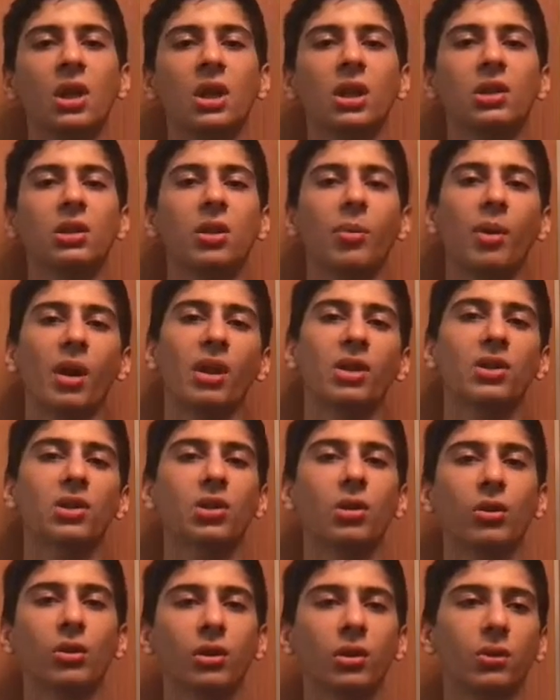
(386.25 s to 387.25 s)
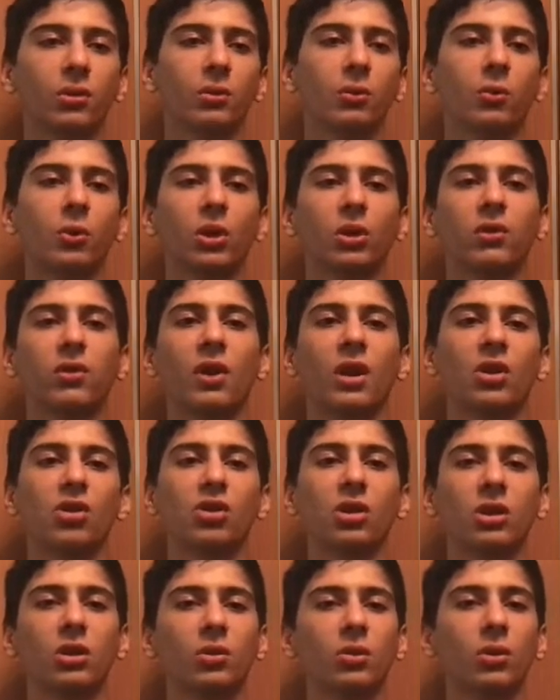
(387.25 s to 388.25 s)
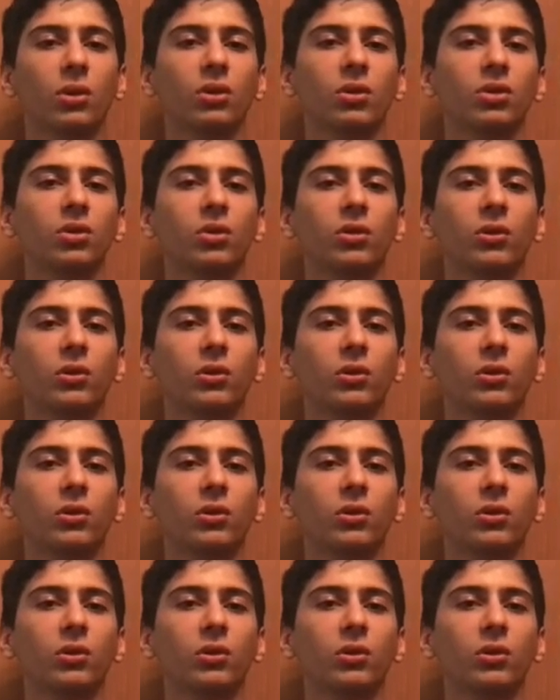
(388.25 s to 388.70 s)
It depends on what function you want to